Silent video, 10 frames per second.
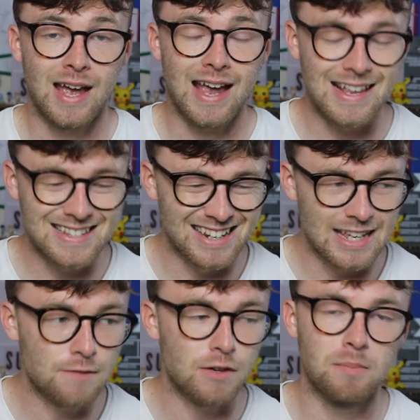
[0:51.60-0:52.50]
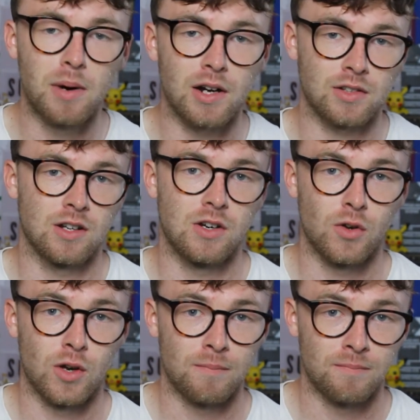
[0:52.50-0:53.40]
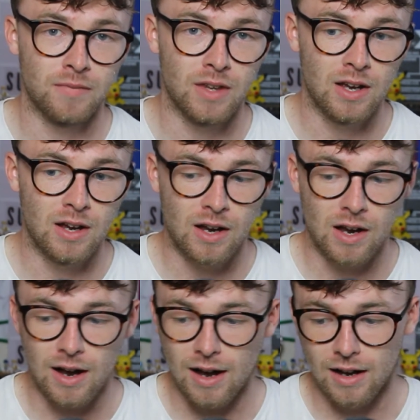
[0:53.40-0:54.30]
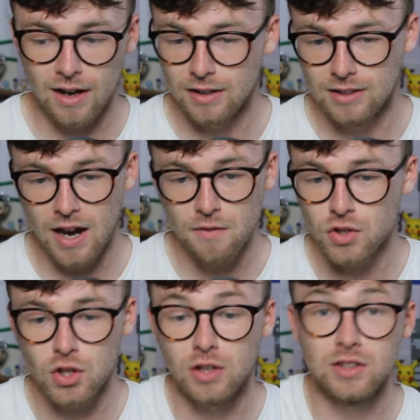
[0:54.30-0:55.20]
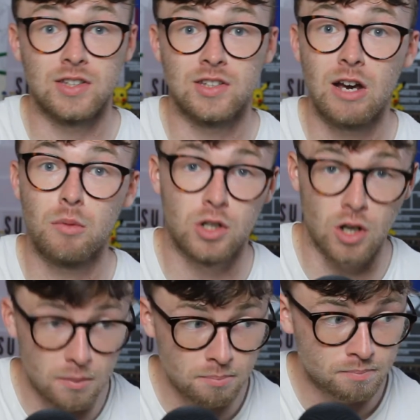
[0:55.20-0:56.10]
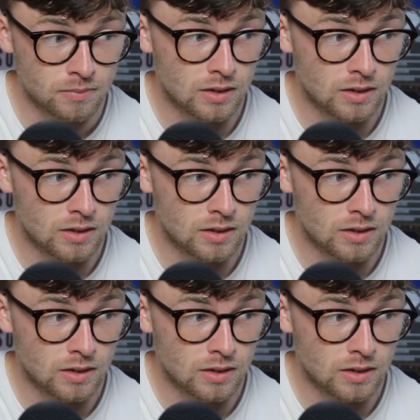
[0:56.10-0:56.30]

is leaving Barcelona. I never thought this day would come.